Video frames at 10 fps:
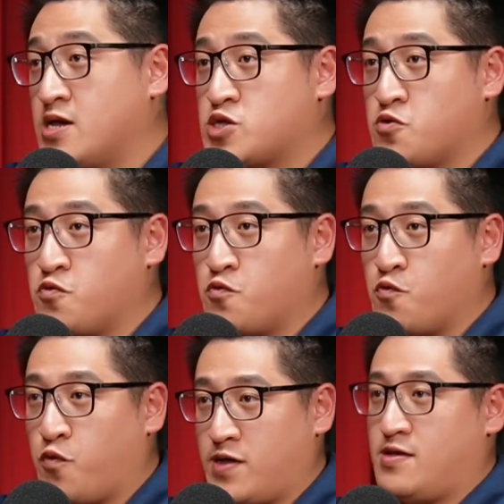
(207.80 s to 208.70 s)
So
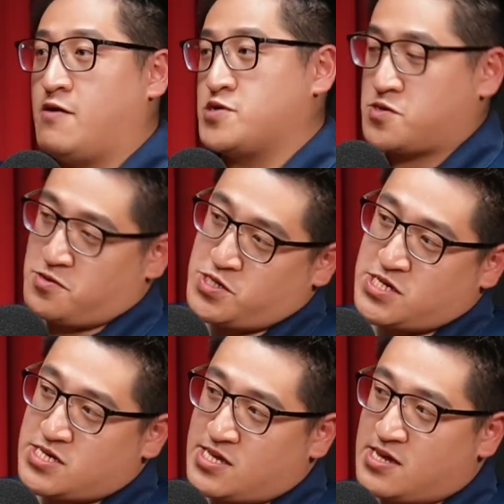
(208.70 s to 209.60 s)
what our
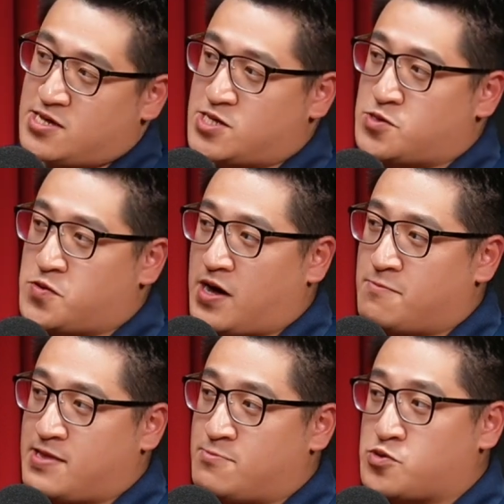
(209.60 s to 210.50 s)
solutions here is to
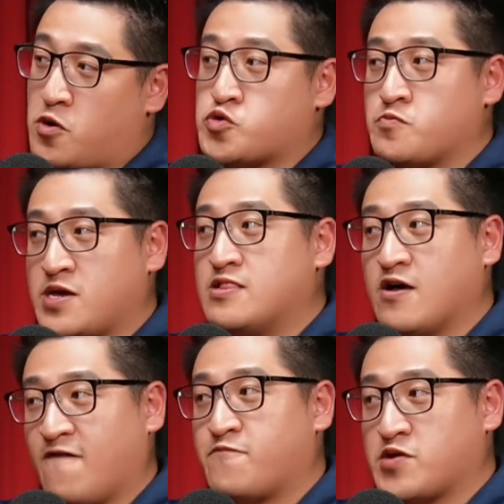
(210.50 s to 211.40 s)
help them to automate a
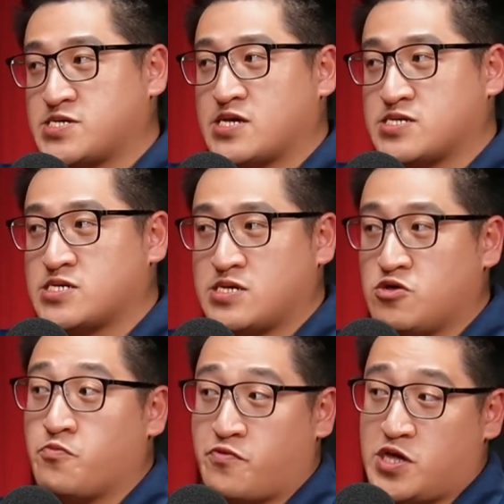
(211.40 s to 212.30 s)
lot of processes
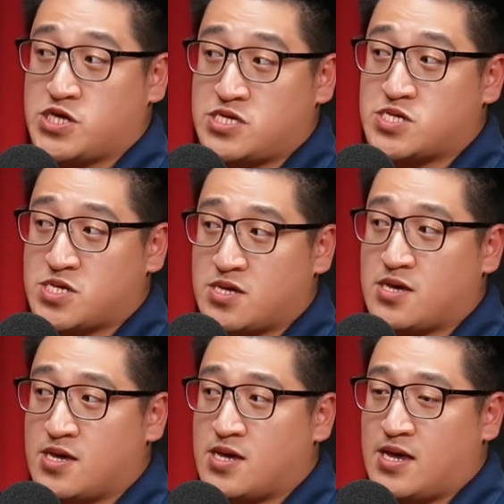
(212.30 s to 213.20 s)
in operations,
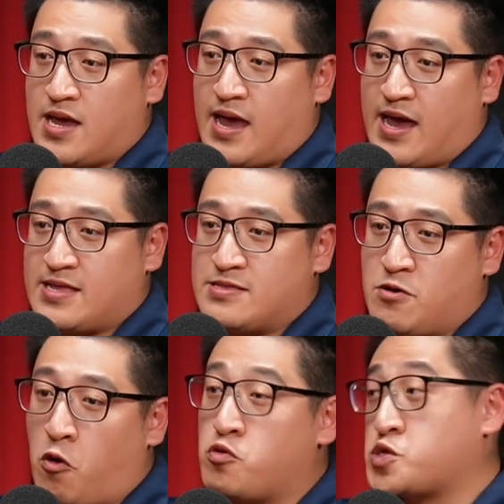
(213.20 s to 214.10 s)
and
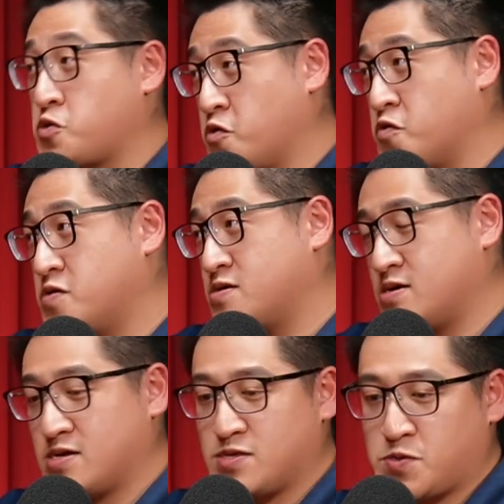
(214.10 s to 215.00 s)
also
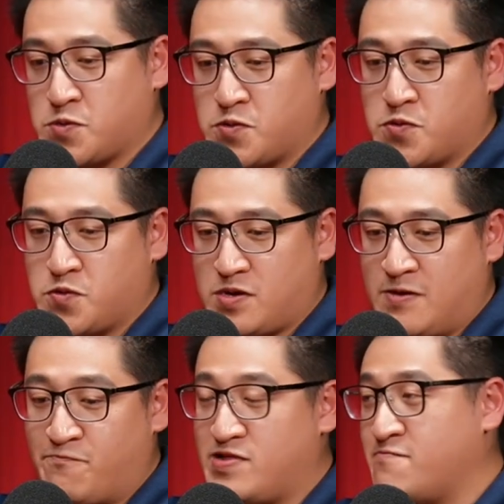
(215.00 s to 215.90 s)
to
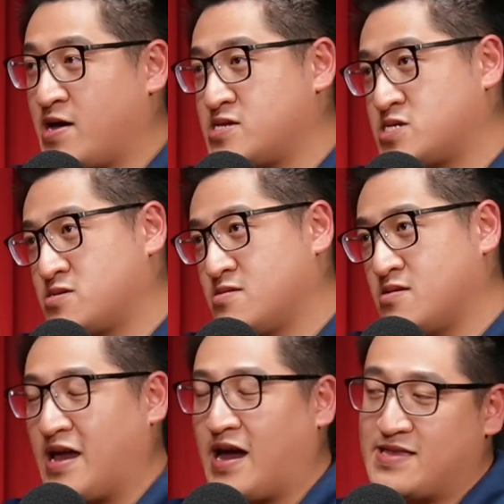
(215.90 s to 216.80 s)
implement
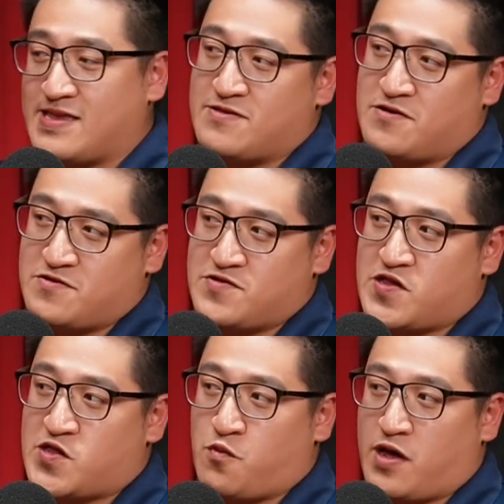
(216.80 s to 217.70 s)
AI
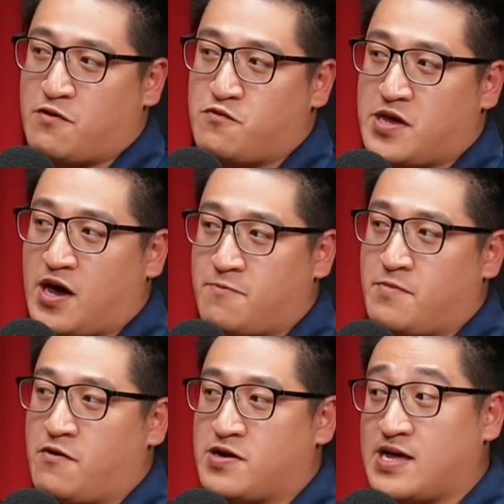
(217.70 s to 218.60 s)
technologies where we help
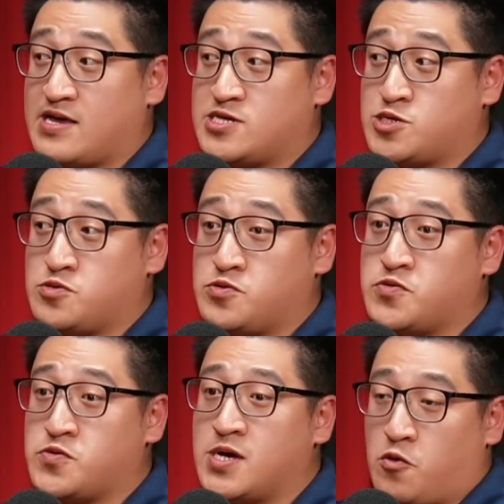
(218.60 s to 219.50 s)
our clients to
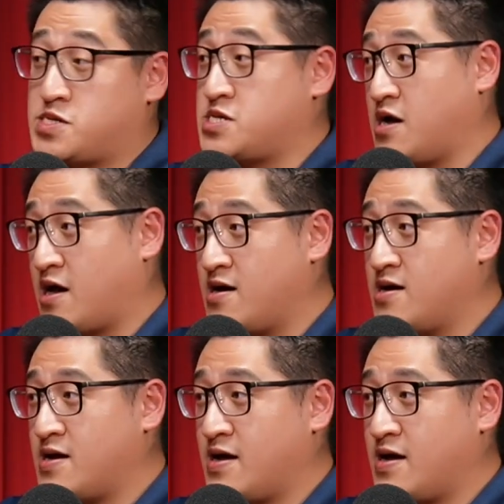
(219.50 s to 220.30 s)
do OCR